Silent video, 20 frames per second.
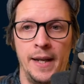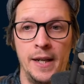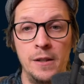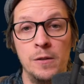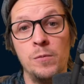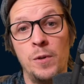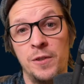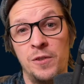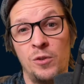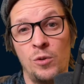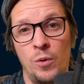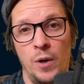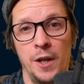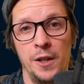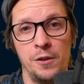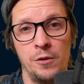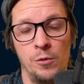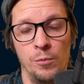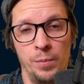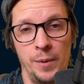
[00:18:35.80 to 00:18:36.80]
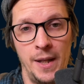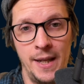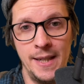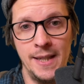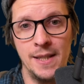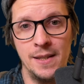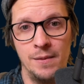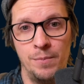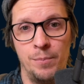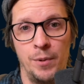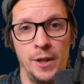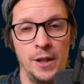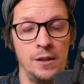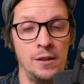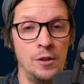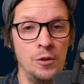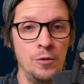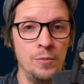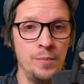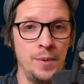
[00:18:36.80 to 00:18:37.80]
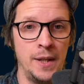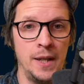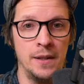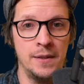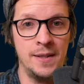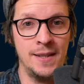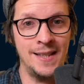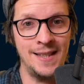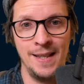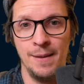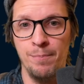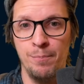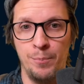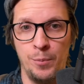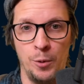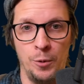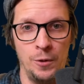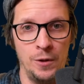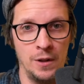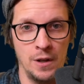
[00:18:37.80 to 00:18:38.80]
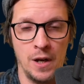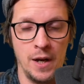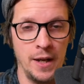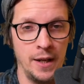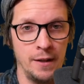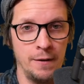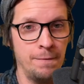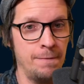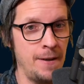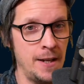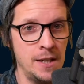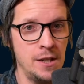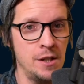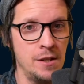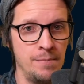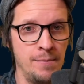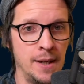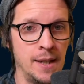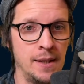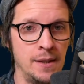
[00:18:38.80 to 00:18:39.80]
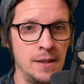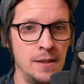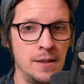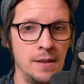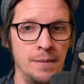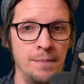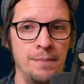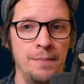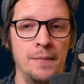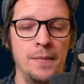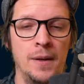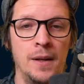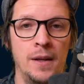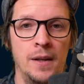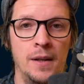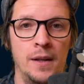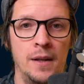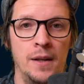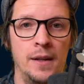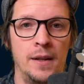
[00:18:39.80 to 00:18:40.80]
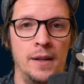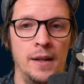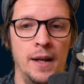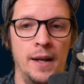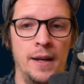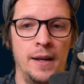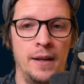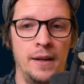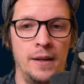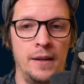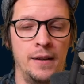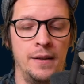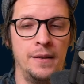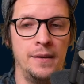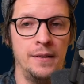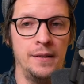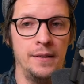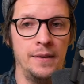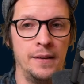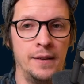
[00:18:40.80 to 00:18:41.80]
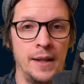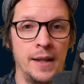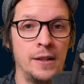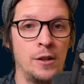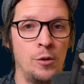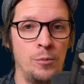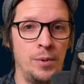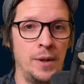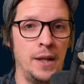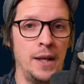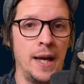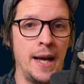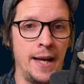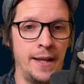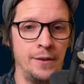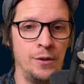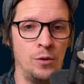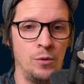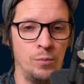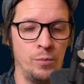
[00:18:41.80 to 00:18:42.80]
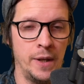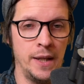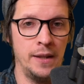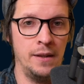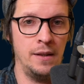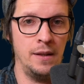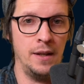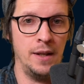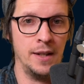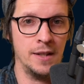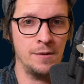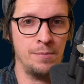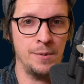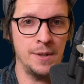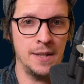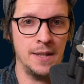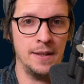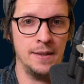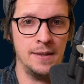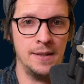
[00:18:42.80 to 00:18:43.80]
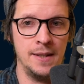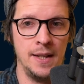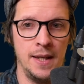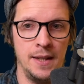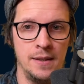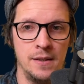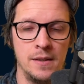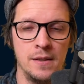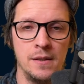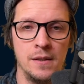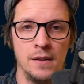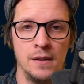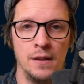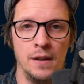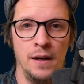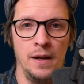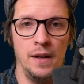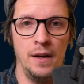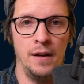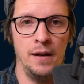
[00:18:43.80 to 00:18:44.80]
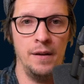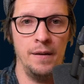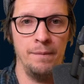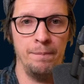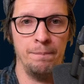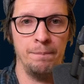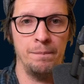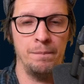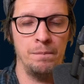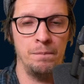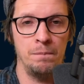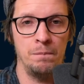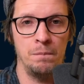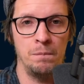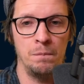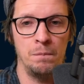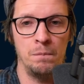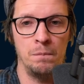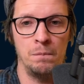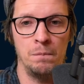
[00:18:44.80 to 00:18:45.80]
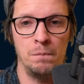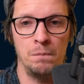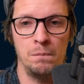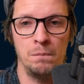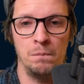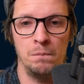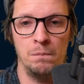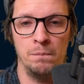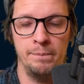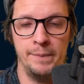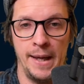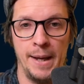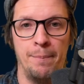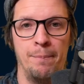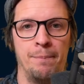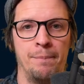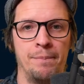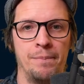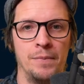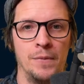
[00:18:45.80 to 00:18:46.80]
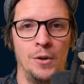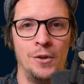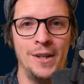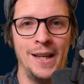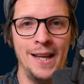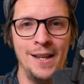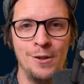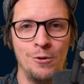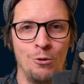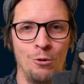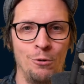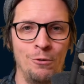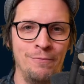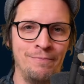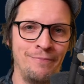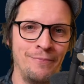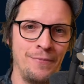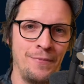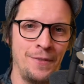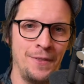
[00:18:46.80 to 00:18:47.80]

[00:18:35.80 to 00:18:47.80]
Here it was quite complex, but it could be a simple like fetch mechanism uh, that could be handled with explicit states. Um, yeah. Okay, cool.